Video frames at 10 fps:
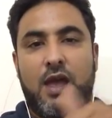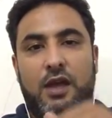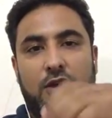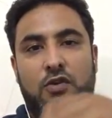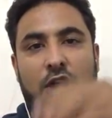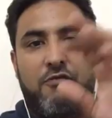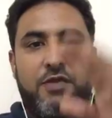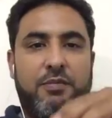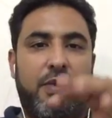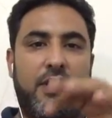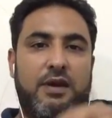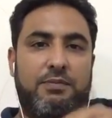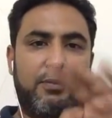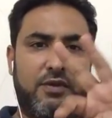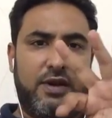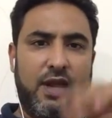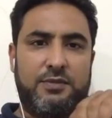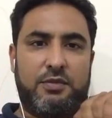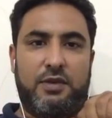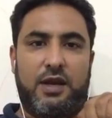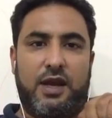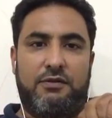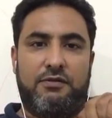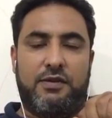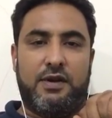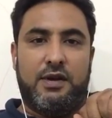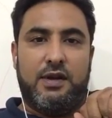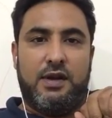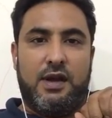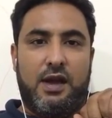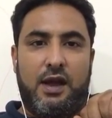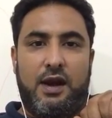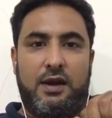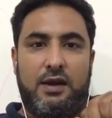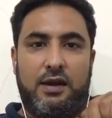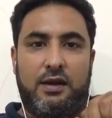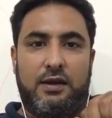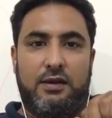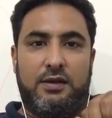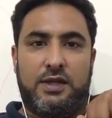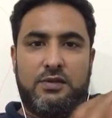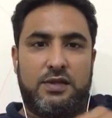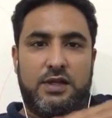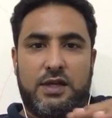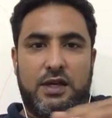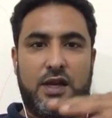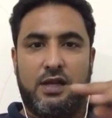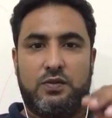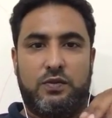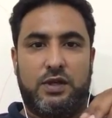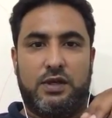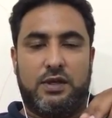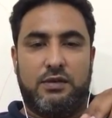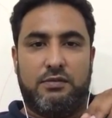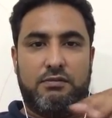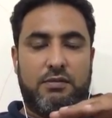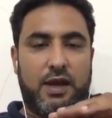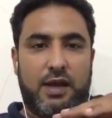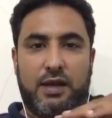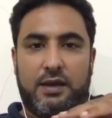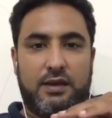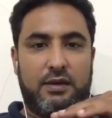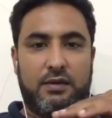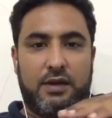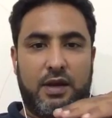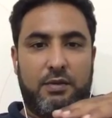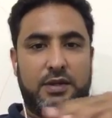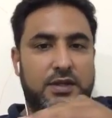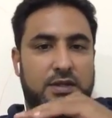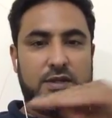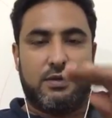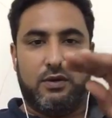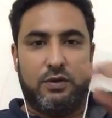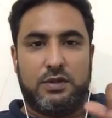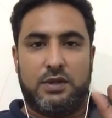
You know, I have been bankrupt 3 times in my life. And just recently, last week, my retail business is closed.